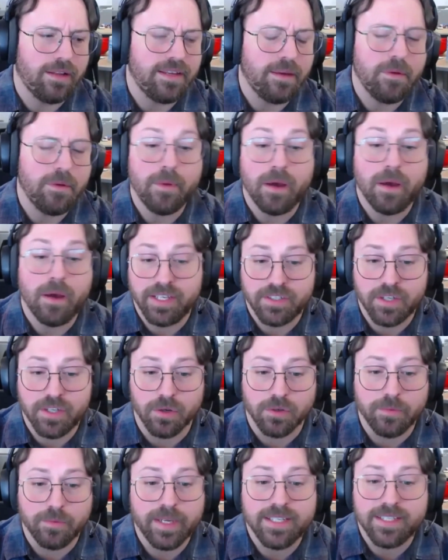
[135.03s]
Tell me about VS
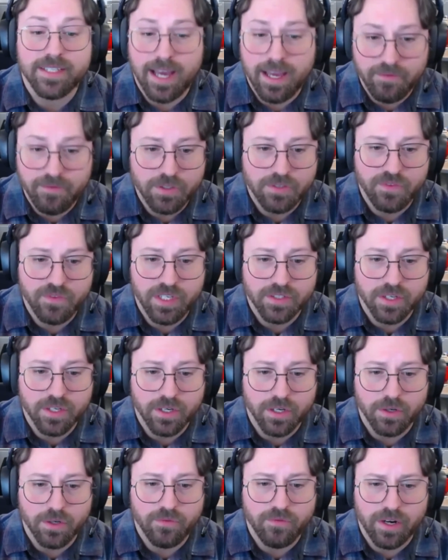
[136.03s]
Code, because I've used
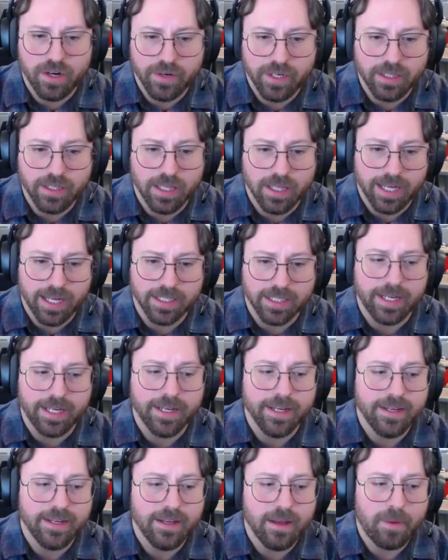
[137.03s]
VS Code very
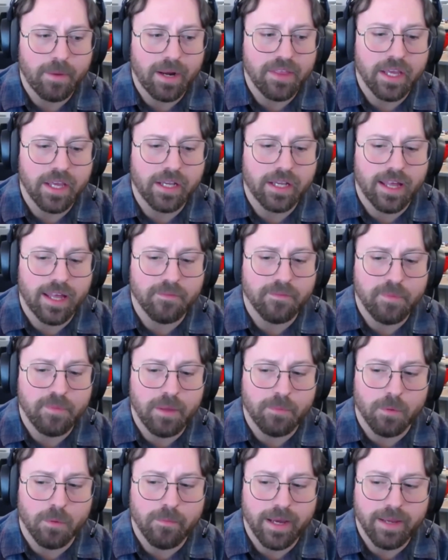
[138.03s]
lightly, but I think a lot of
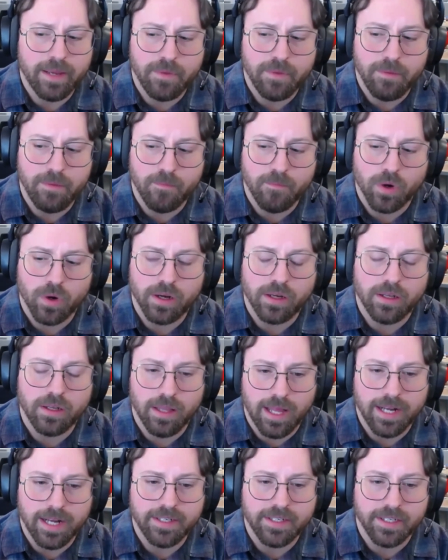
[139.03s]
people might be more
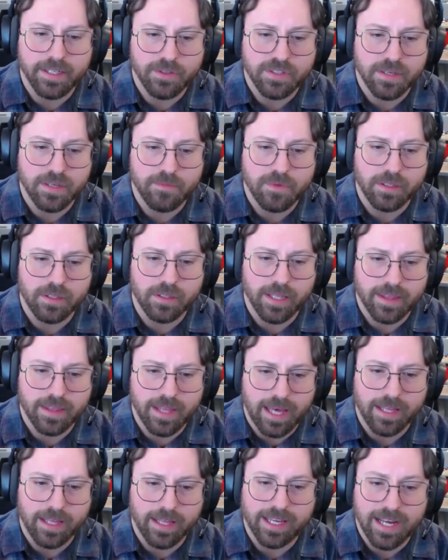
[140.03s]
inclined to use something
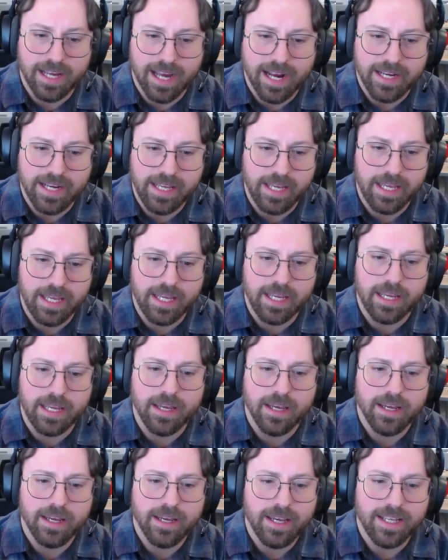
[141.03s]
like that, like an
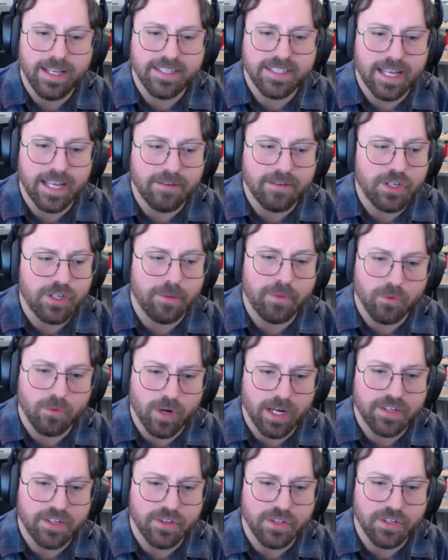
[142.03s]
IDE, instead of
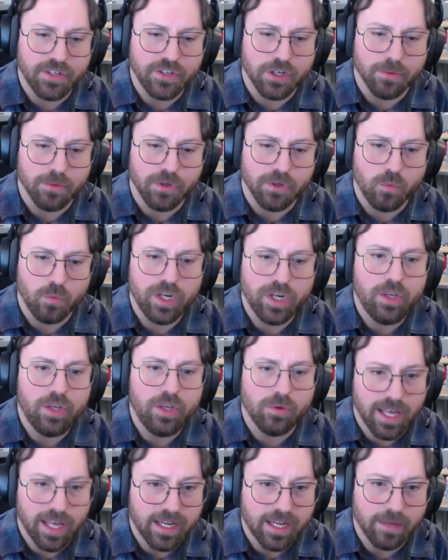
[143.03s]
jumping right to the terminal. What
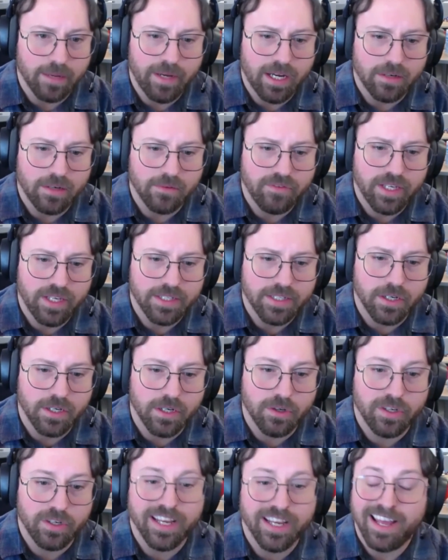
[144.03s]
do you like about VS
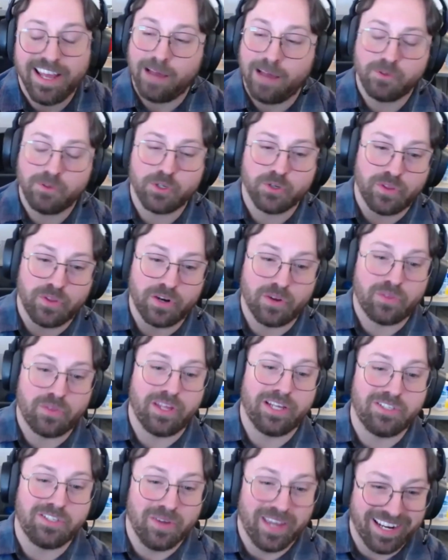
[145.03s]
Code? I'm sure there are
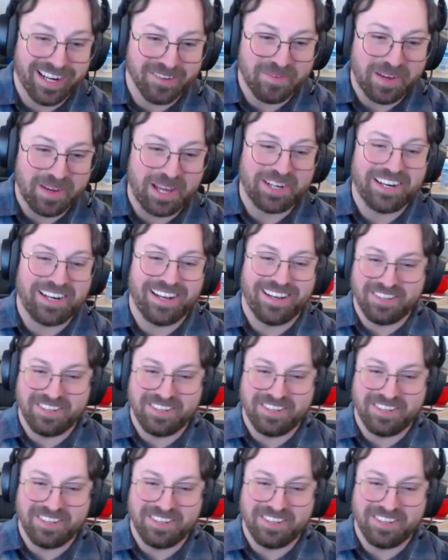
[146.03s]
things you hate about it.